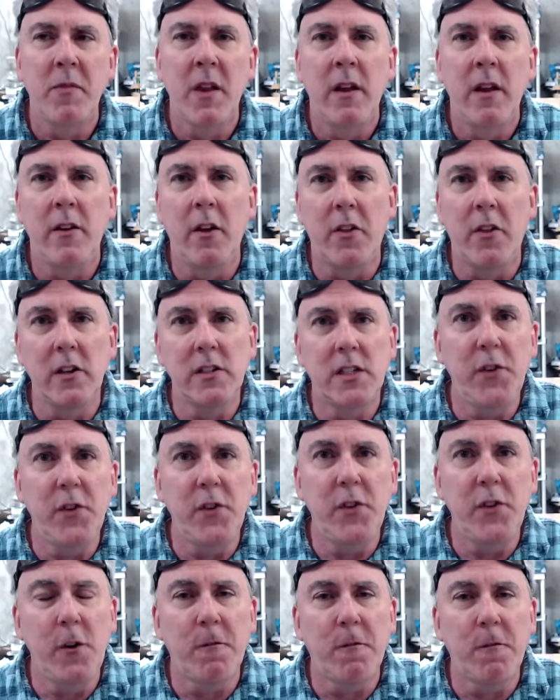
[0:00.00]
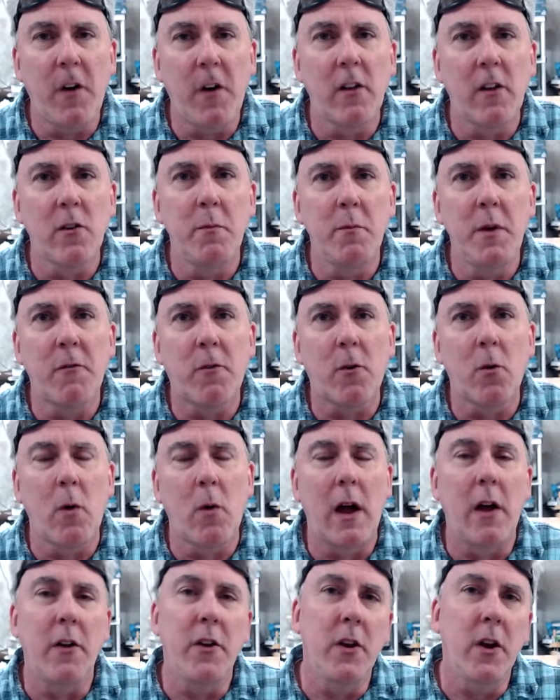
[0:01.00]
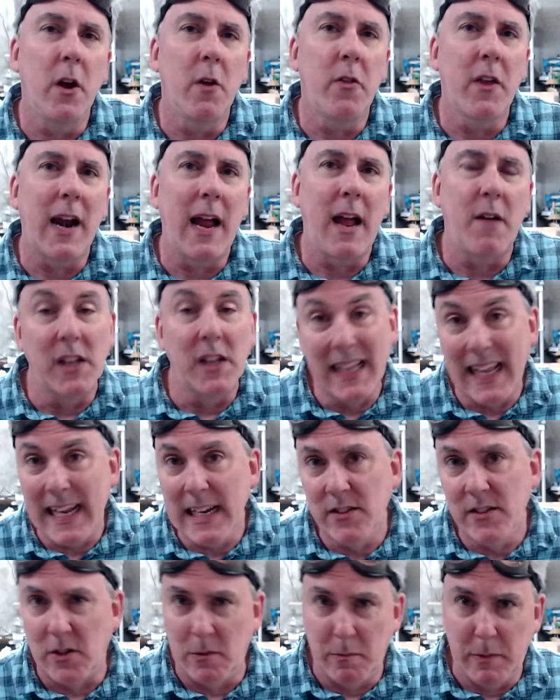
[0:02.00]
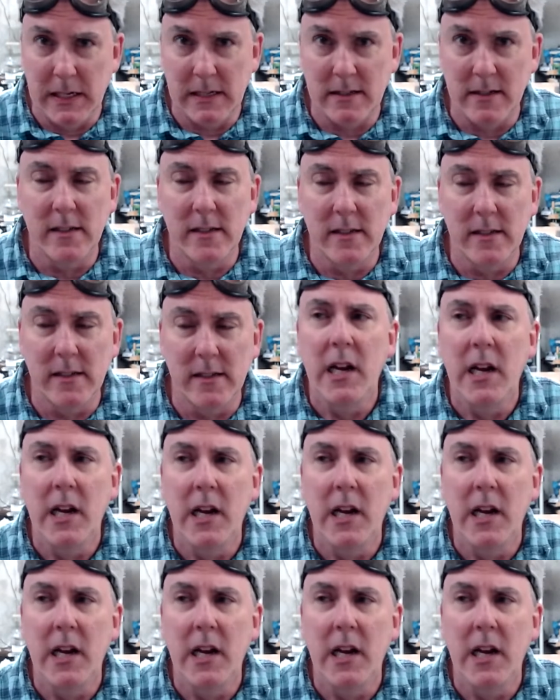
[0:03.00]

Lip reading: Now, those who followed me for a while, you know that I have a laser business.